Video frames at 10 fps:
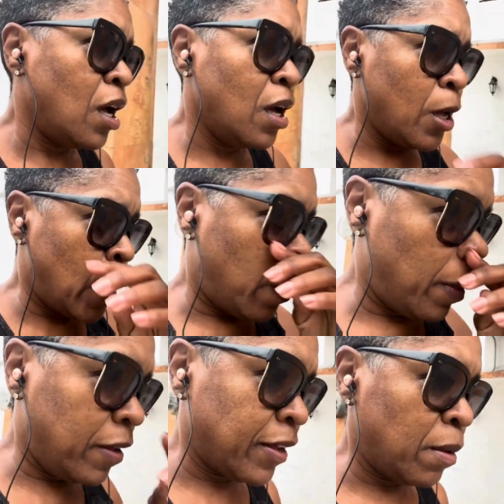
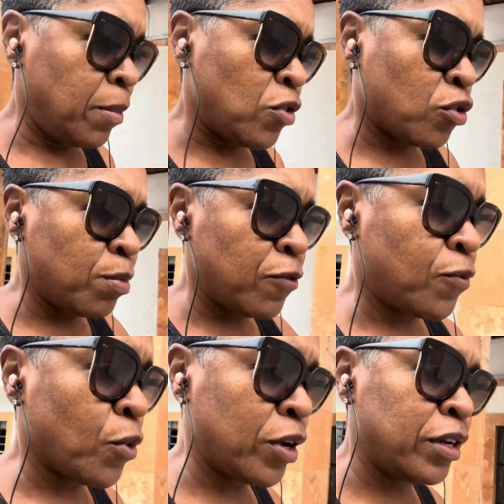as I mentioned
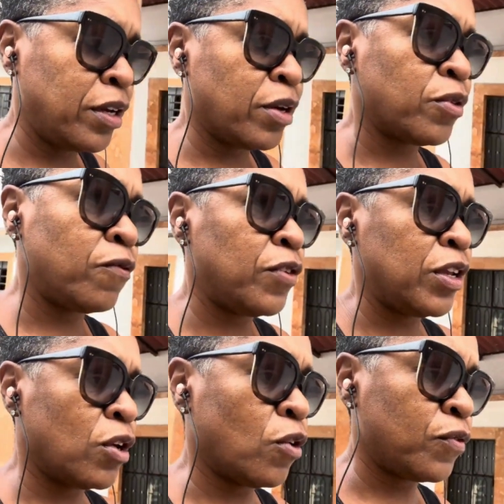before in another
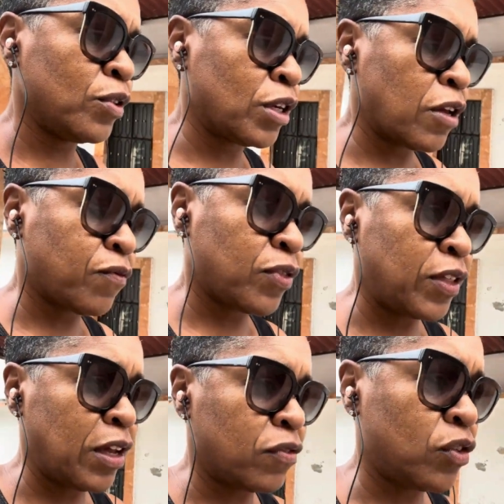video, if you're looking for
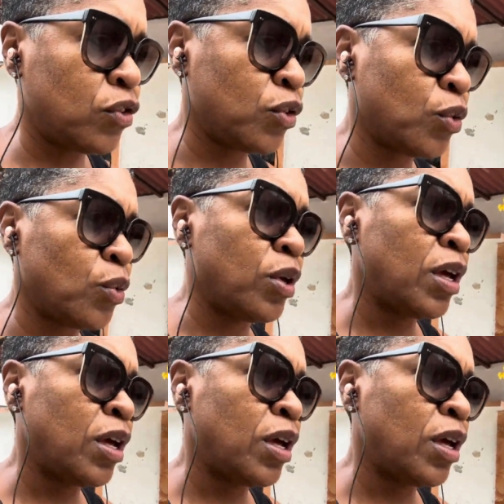things to do,